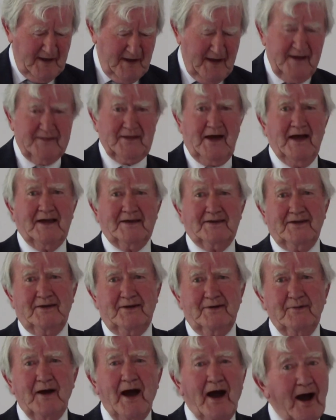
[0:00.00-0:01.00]
Thank
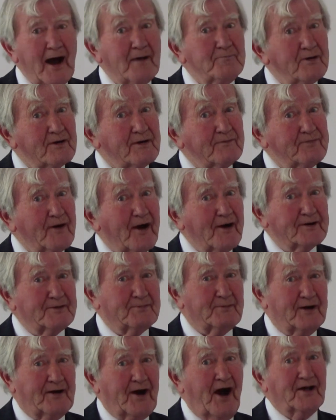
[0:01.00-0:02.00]
you. I'm looking forward to
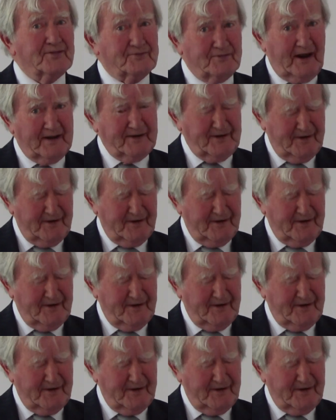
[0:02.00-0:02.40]
our contract.